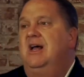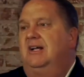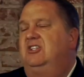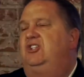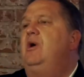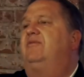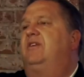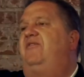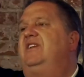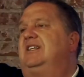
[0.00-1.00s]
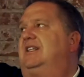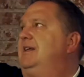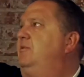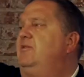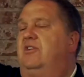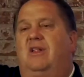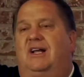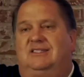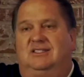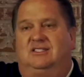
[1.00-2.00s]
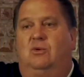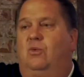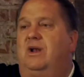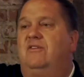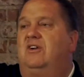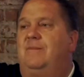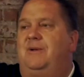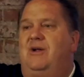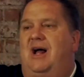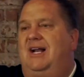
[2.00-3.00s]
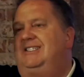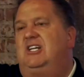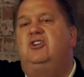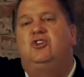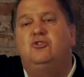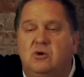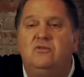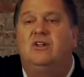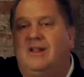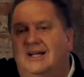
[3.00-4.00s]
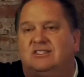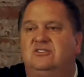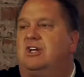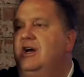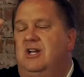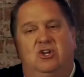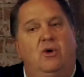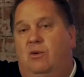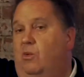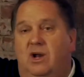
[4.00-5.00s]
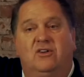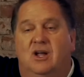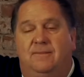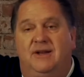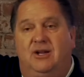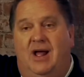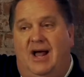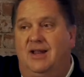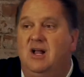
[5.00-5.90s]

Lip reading: because you have to physically move your license at whatever company you're at. Until you move your license, you're at whatever company you're at.